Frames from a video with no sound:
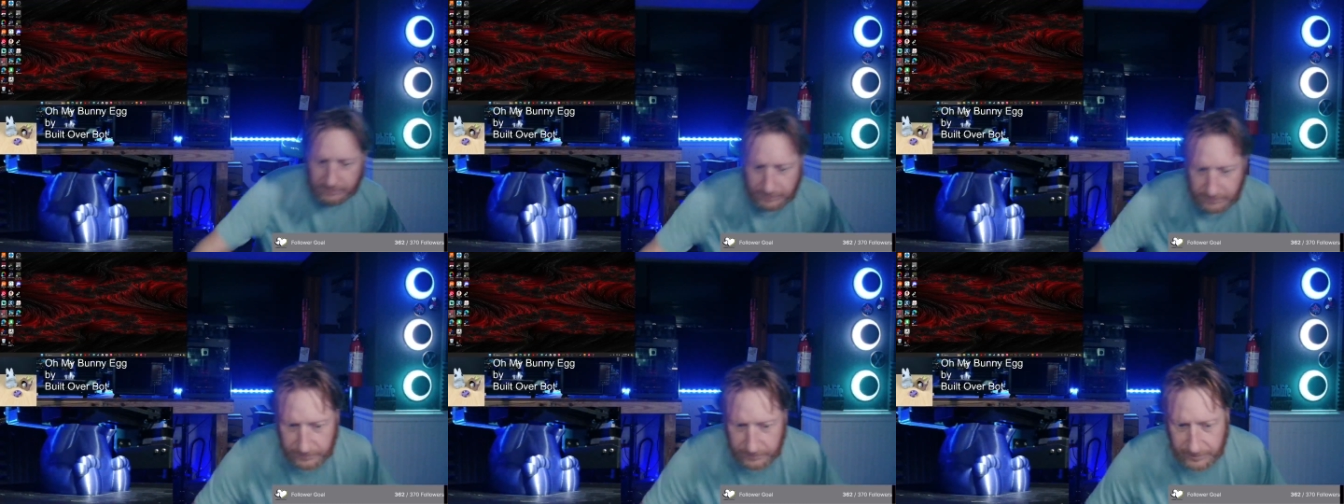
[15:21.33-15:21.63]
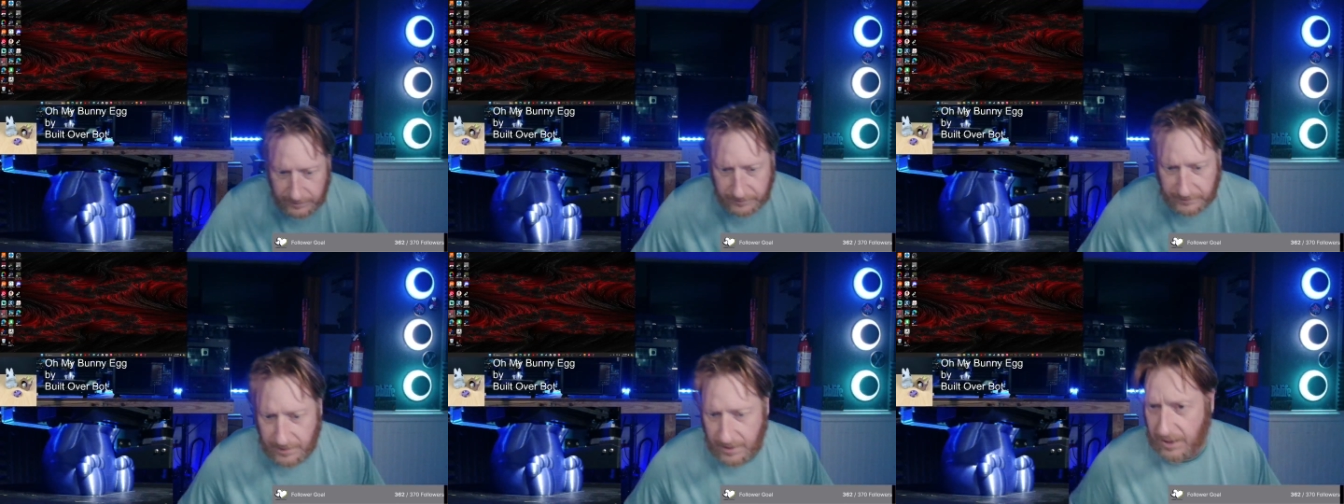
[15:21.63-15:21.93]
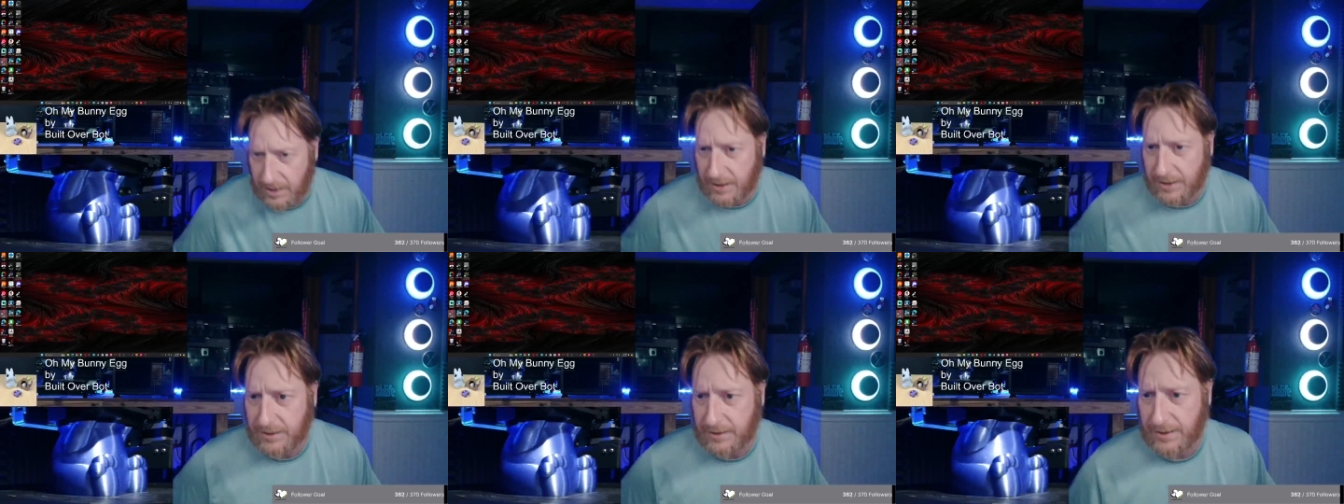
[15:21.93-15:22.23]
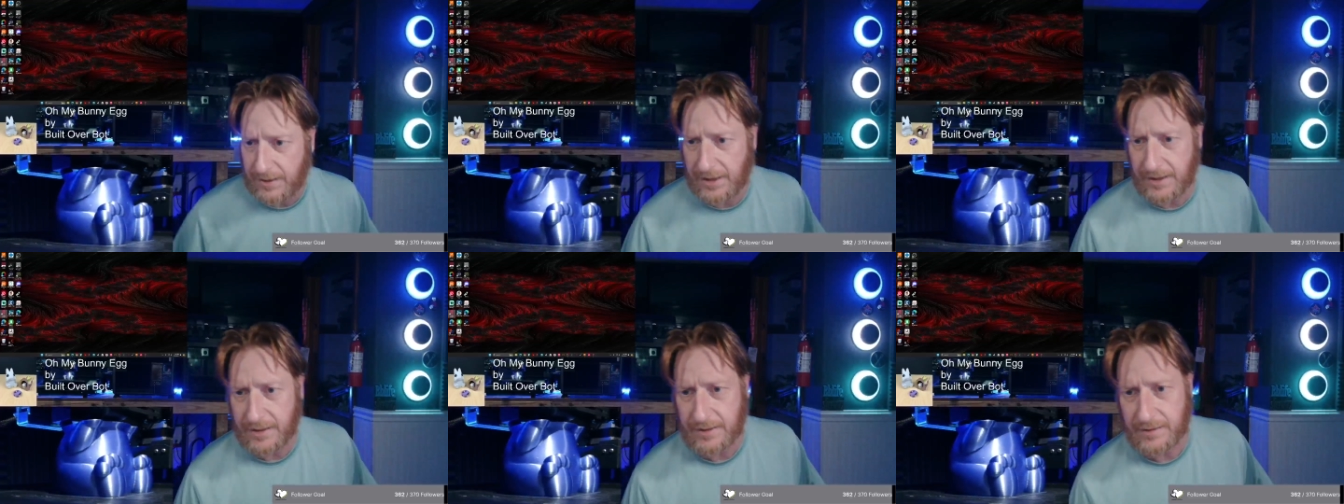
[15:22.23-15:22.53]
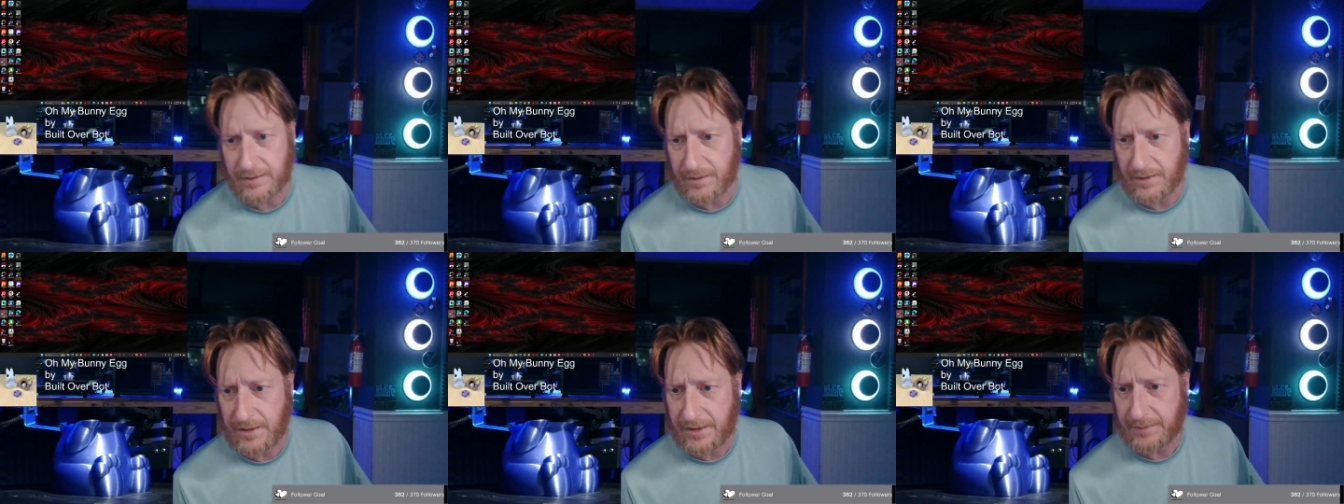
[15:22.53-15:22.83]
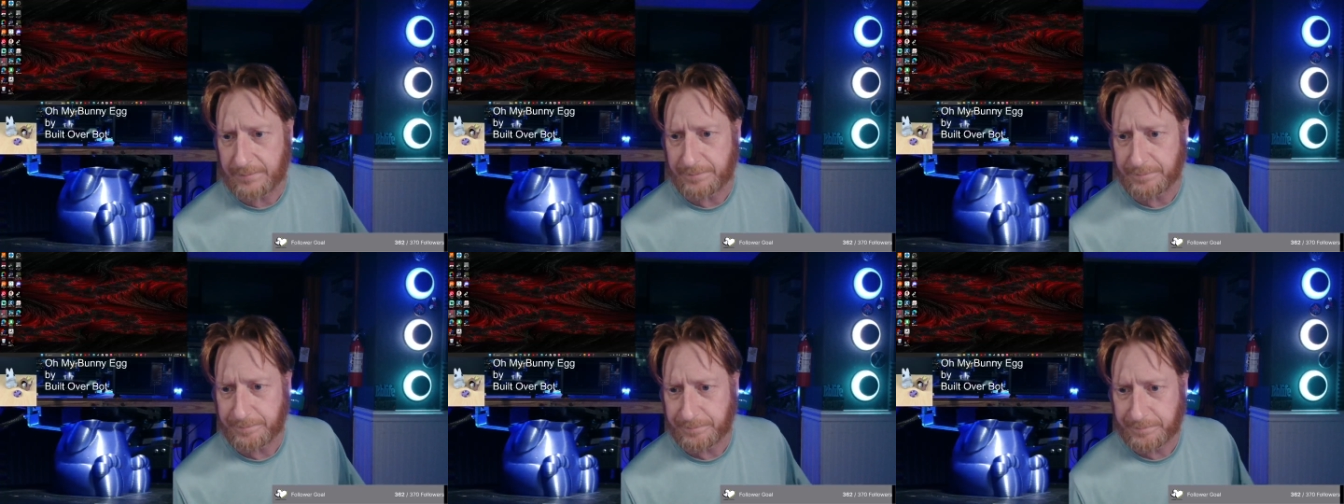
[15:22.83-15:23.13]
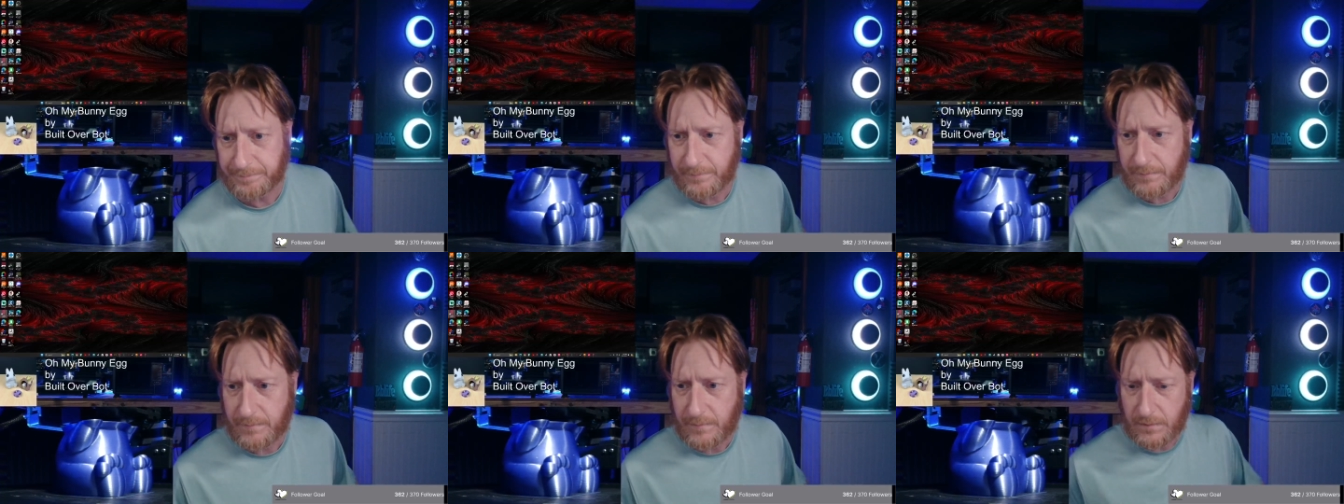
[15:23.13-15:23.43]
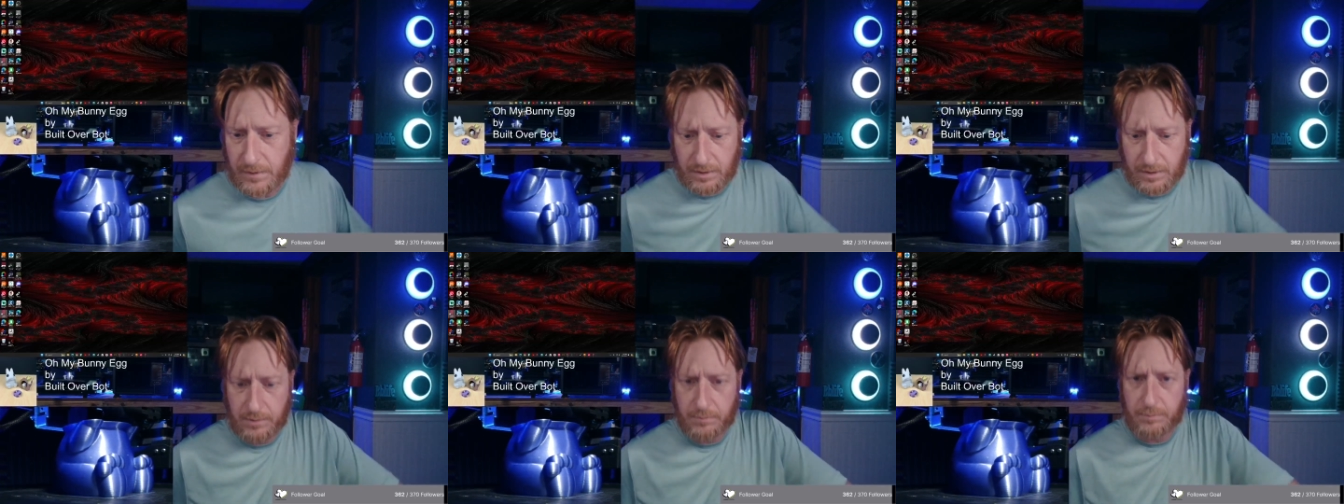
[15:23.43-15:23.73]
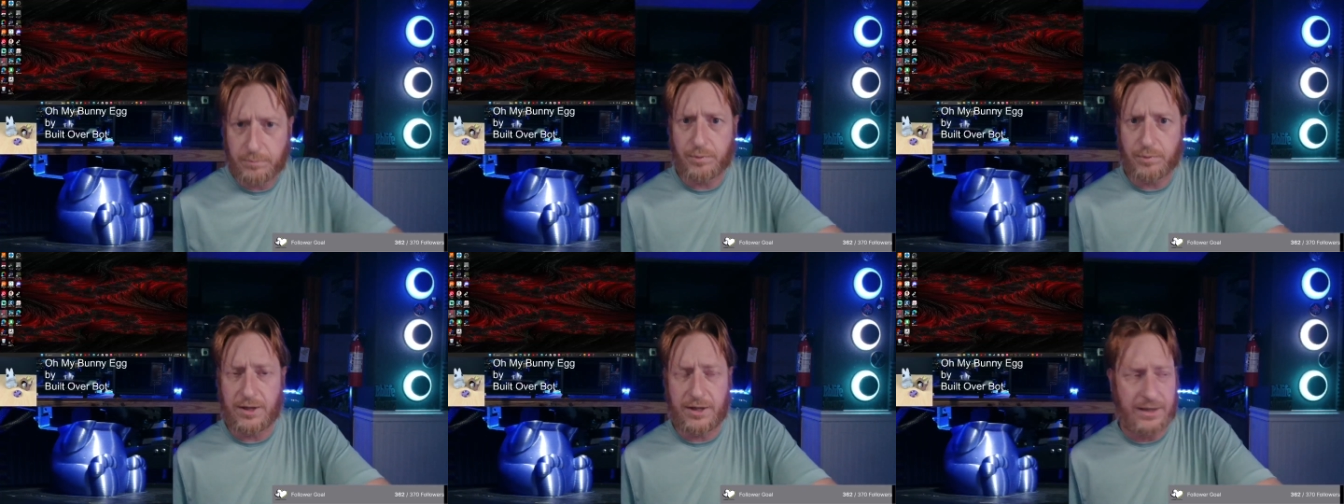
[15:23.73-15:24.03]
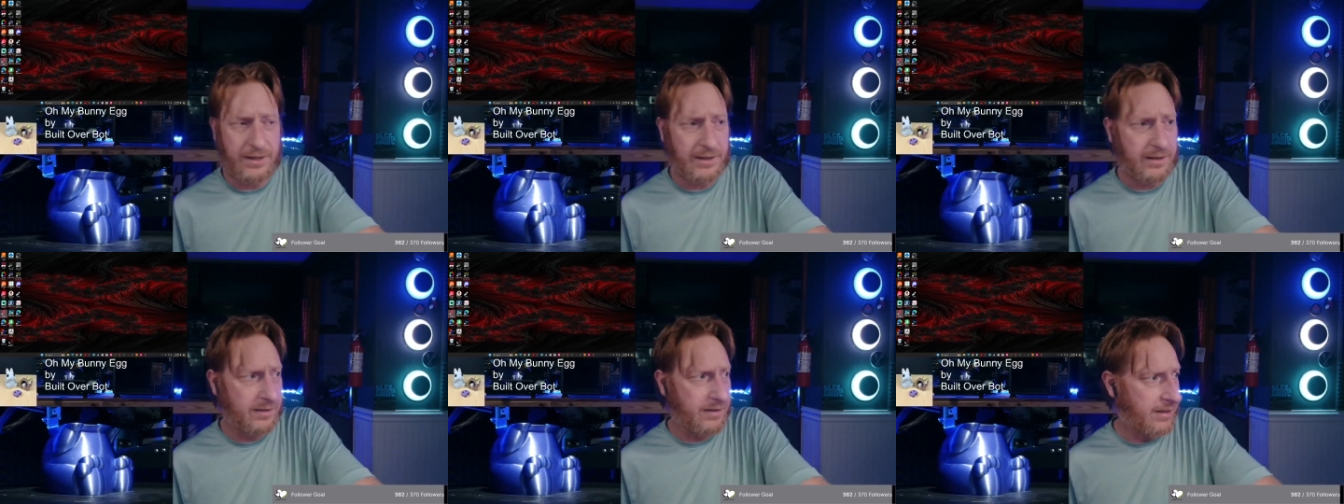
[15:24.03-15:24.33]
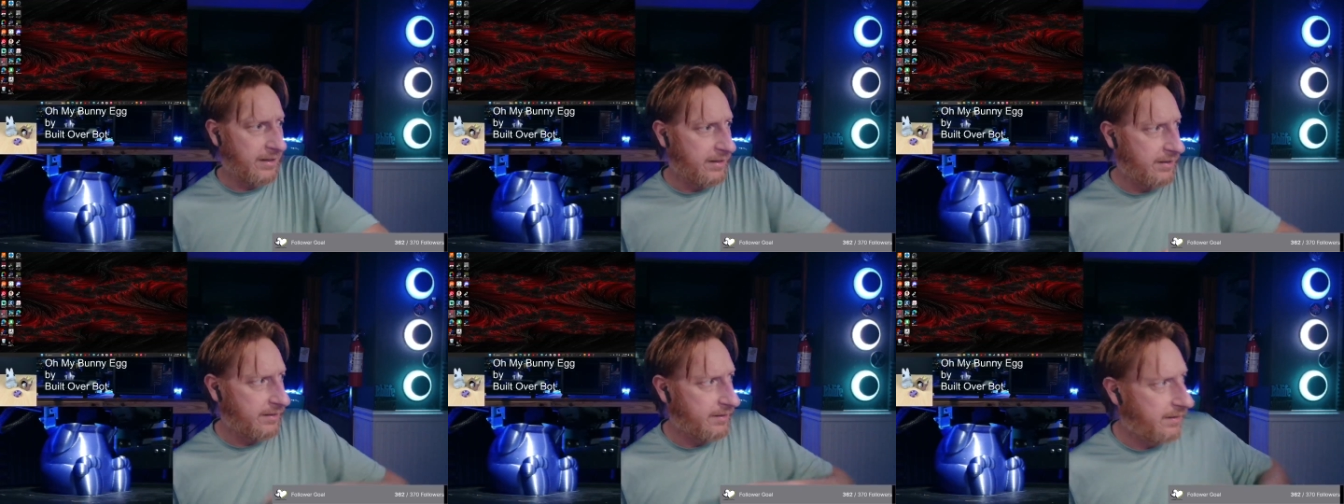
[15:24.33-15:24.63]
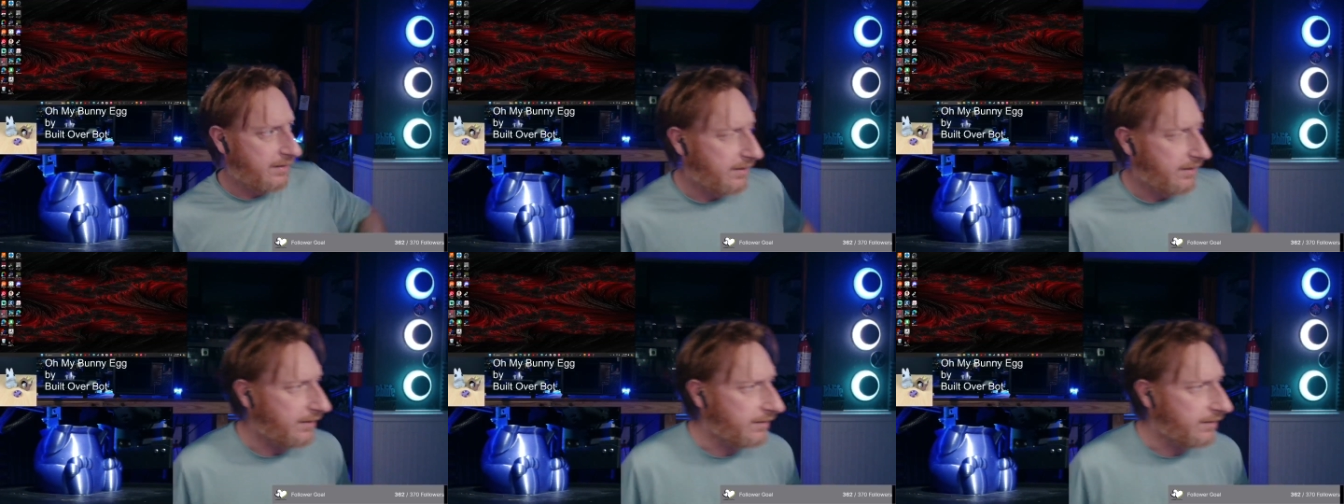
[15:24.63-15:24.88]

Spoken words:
design and printing and